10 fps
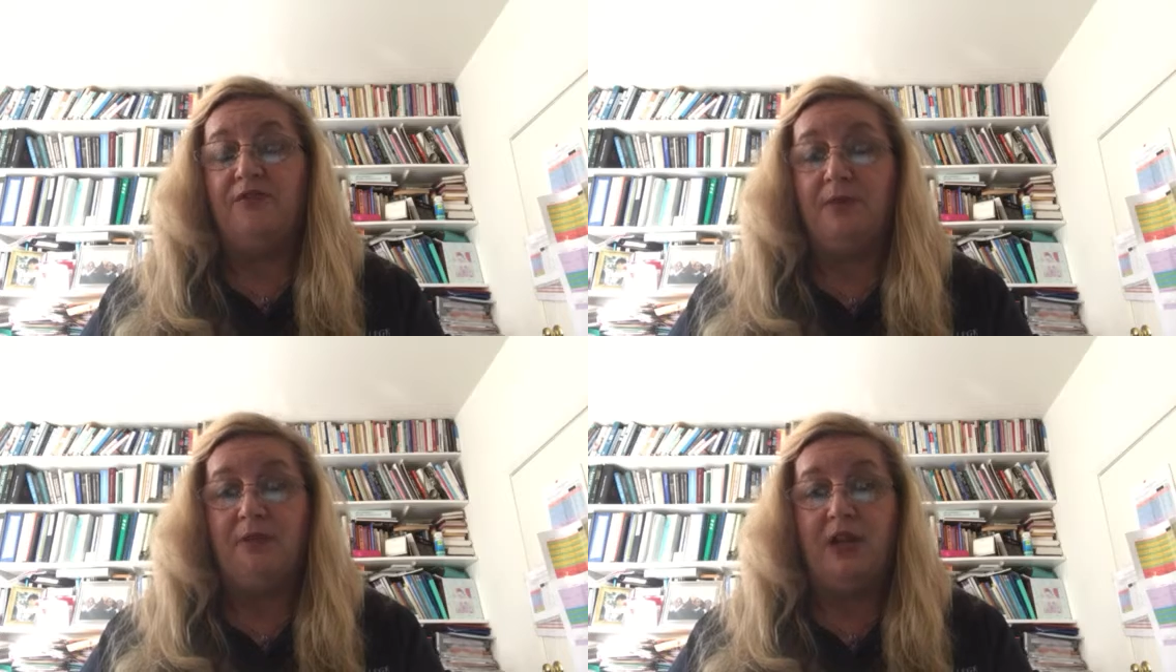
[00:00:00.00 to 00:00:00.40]

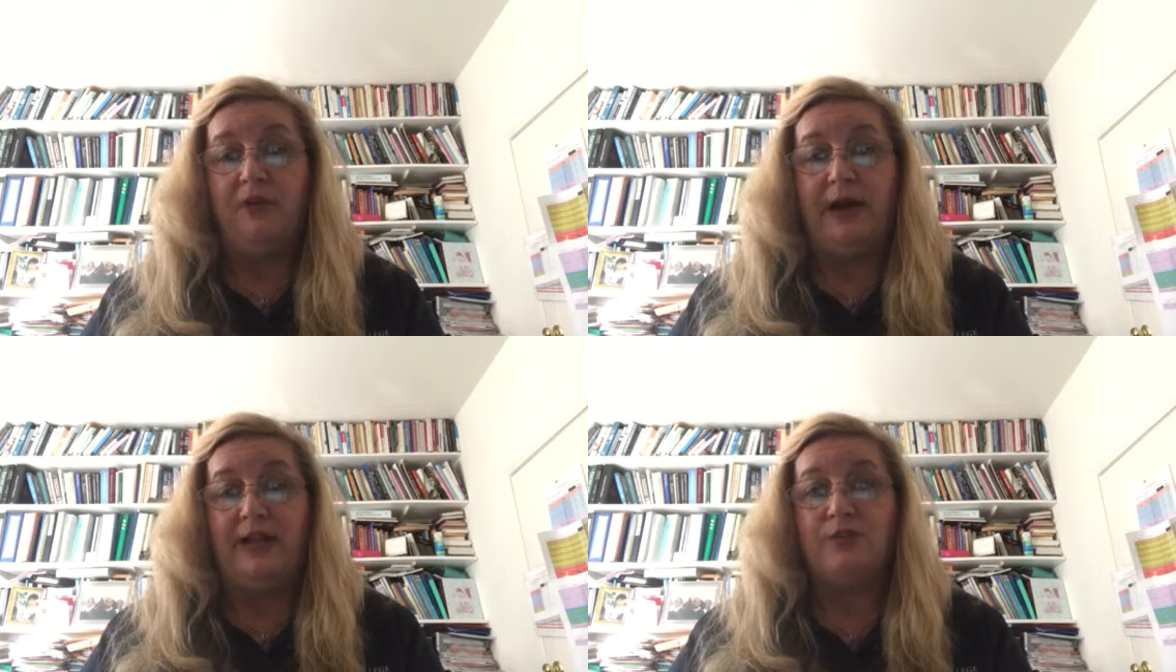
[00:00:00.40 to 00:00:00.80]

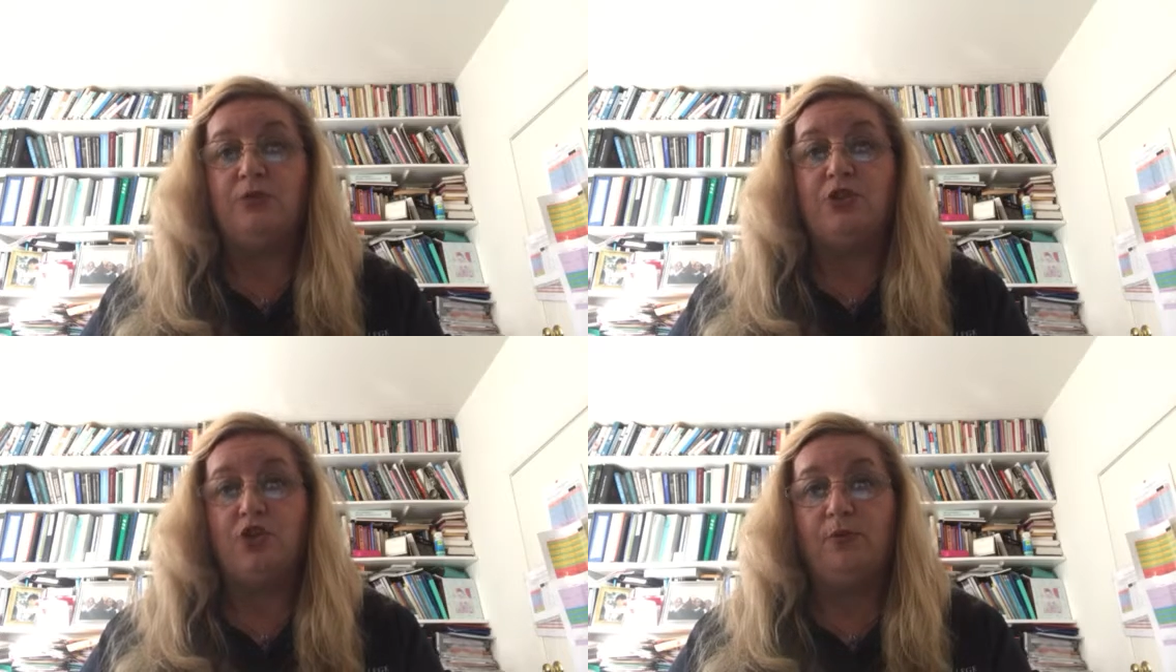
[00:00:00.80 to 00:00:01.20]
familiarized
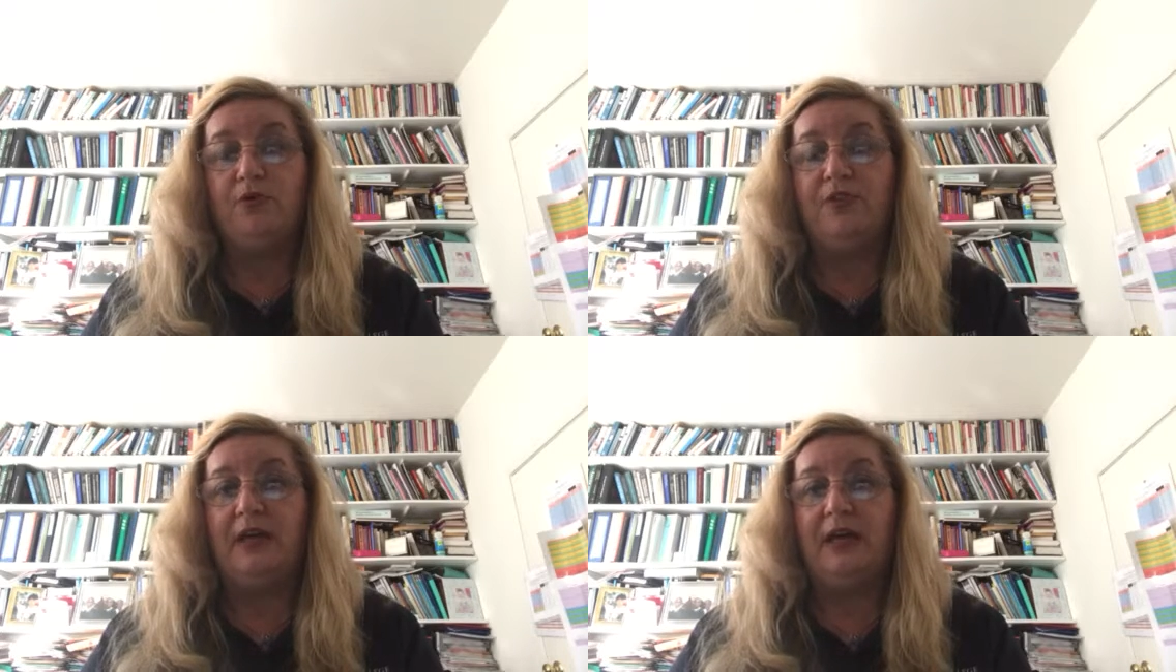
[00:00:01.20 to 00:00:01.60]
with some
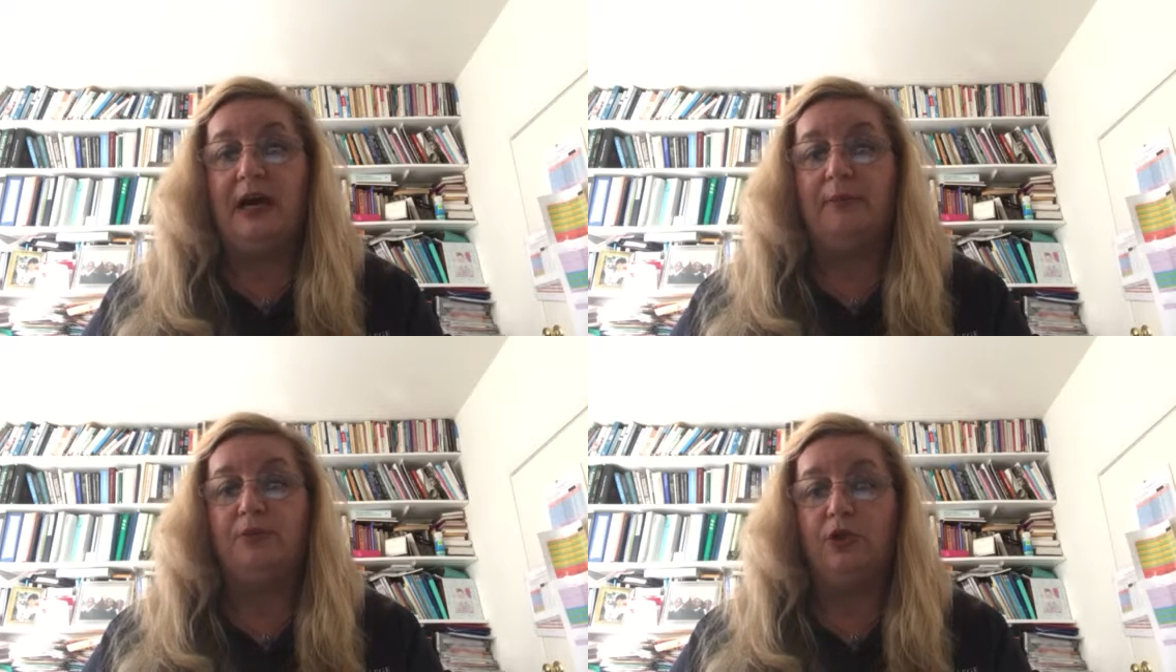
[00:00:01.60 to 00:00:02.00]
of the
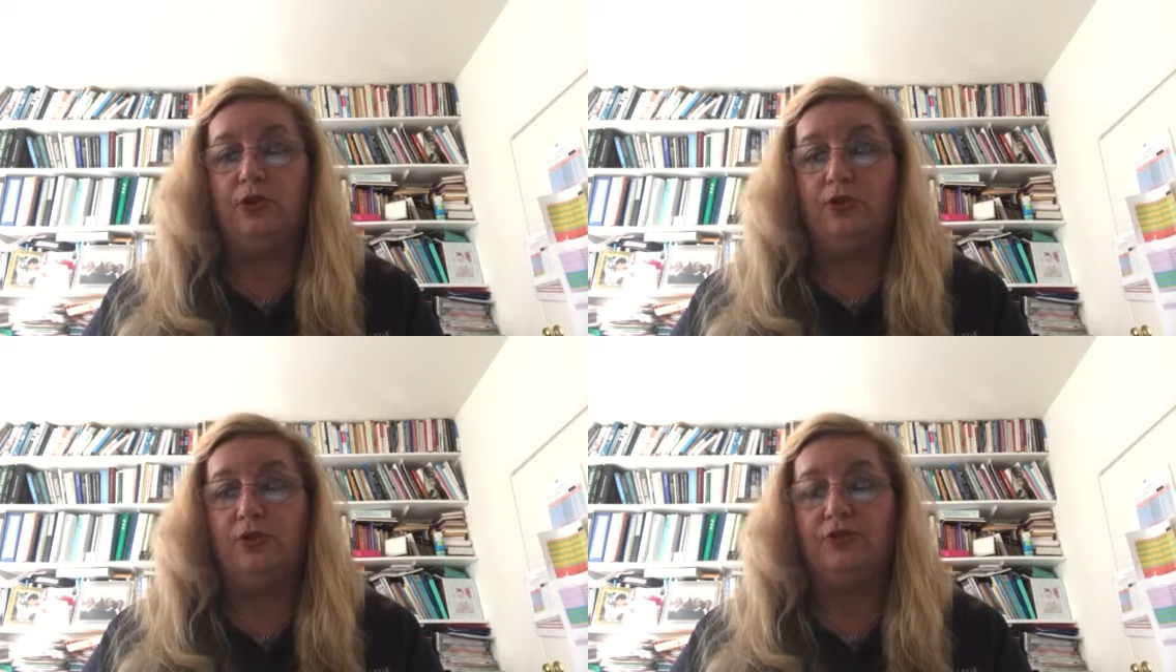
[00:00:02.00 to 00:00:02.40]

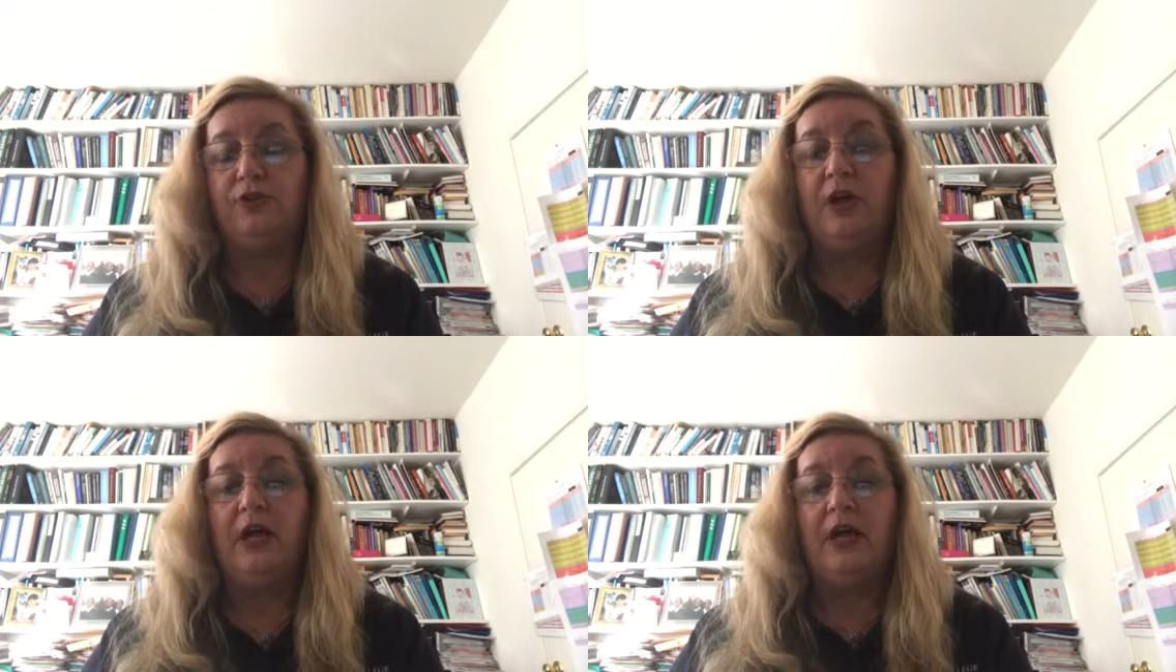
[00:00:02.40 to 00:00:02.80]
protocols